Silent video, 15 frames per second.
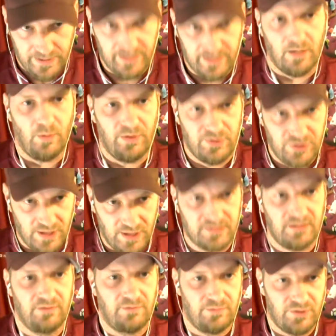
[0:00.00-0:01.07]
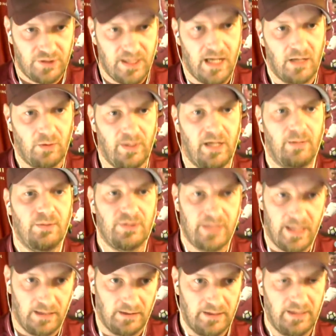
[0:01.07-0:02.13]
be there with Justin from Chicago
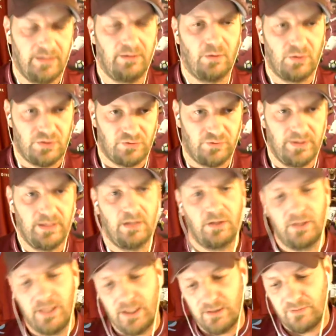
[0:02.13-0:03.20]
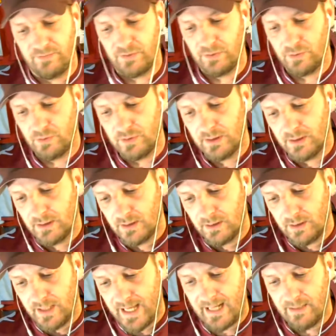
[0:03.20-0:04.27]
Hammers and Lee. Those three are going to interview
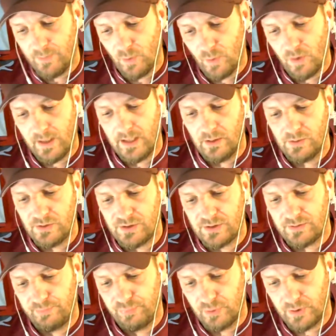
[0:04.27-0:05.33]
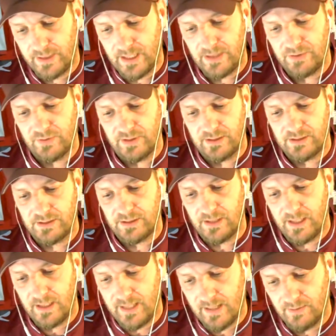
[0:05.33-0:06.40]
Anna Morehouse, Brooke
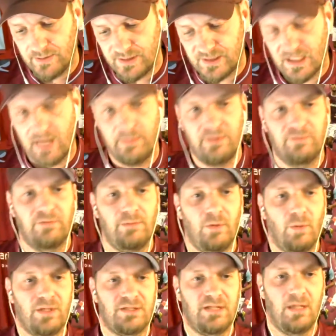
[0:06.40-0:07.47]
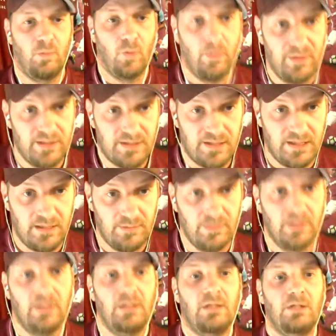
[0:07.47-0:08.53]
Hendricks, and Erin Simon from the West Ham women's
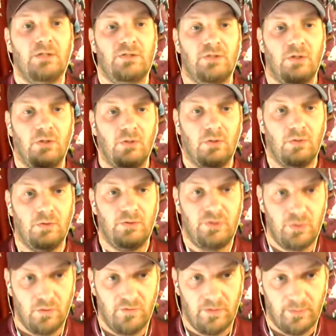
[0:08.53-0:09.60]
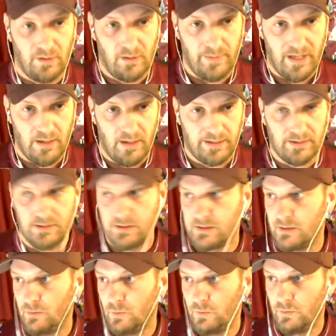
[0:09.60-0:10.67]
team. So 2 of them are
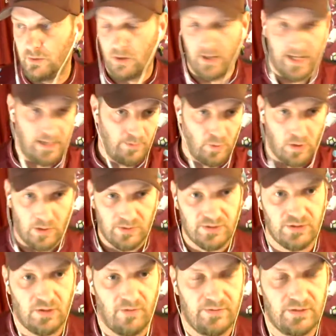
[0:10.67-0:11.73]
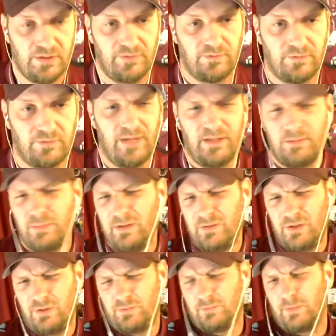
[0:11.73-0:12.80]
Americans, and Anna Morehouse is obviously from, I think
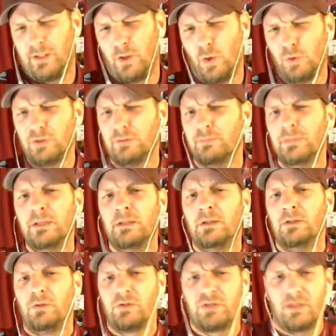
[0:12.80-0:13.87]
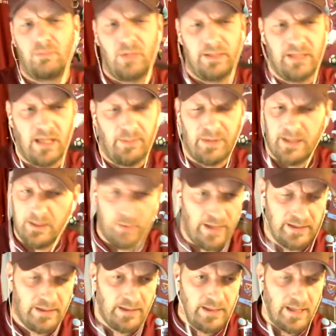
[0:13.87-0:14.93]
she's from like Oldham or something like that. But
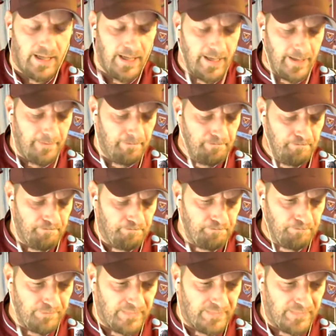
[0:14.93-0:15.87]
anyway, that's going